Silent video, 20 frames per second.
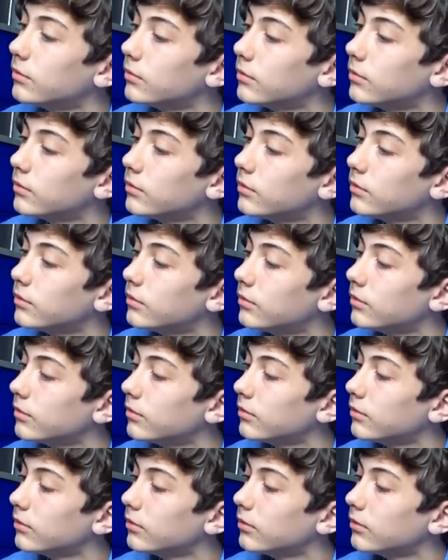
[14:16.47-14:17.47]

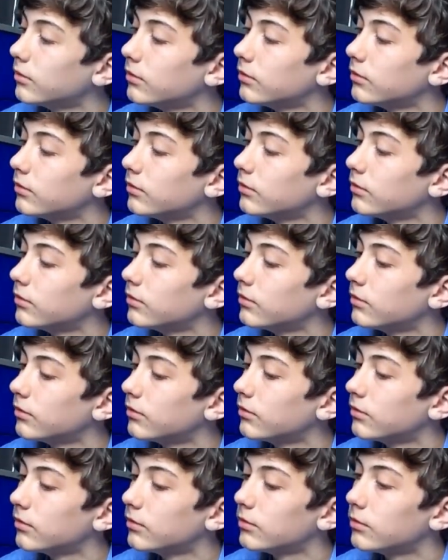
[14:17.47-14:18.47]

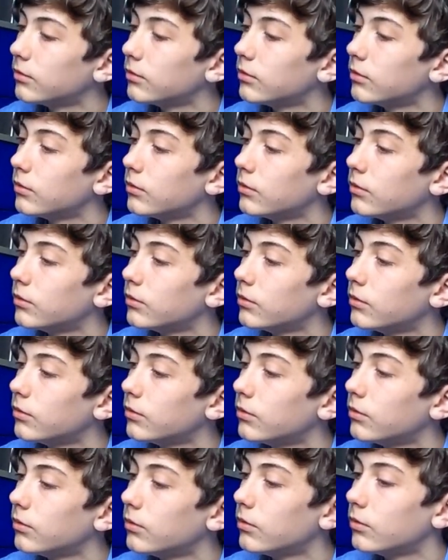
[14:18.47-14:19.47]

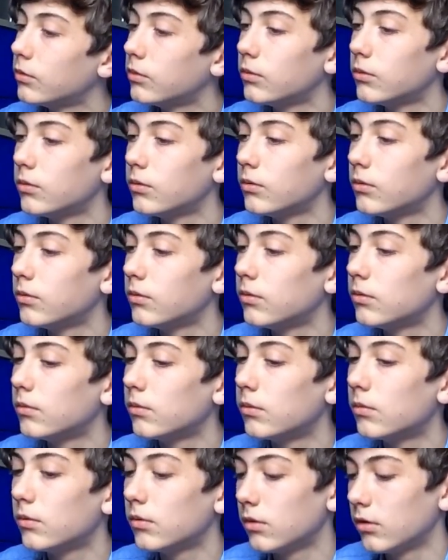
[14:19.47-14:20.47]

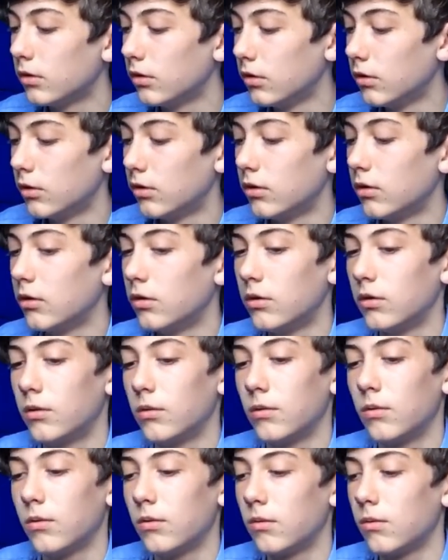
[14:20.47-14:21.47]

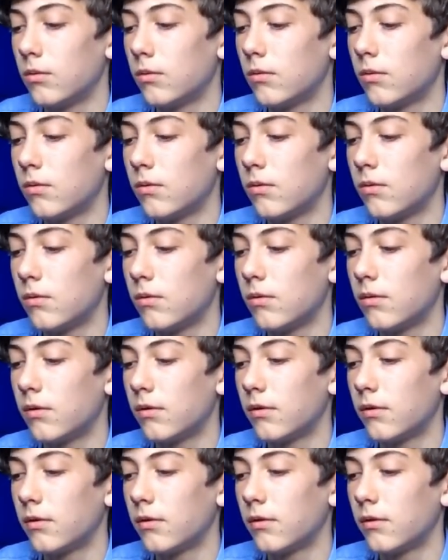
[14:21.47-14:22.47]

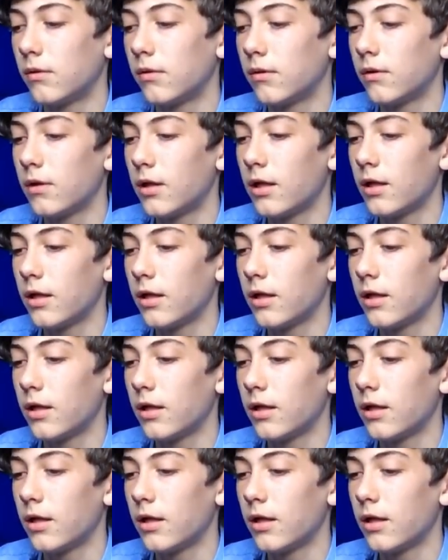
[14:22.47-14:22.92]
Nothing is said.